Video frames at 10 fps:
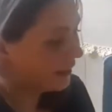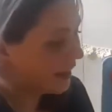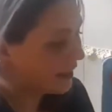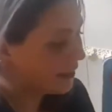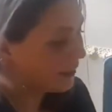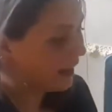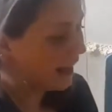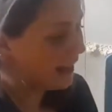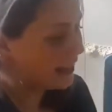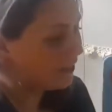that's okay,
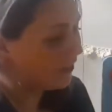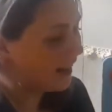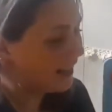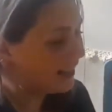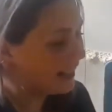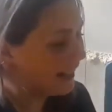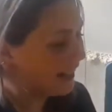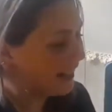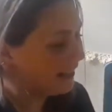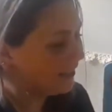he's
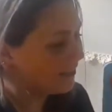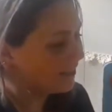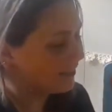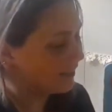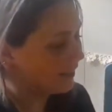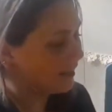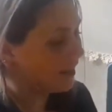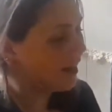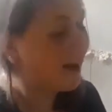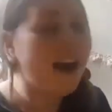friendly.
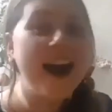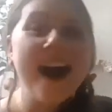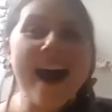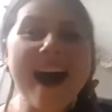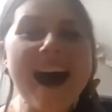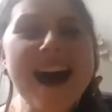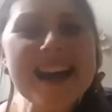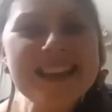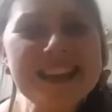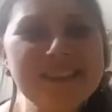
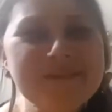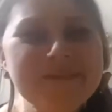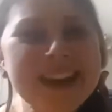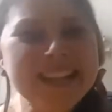I love my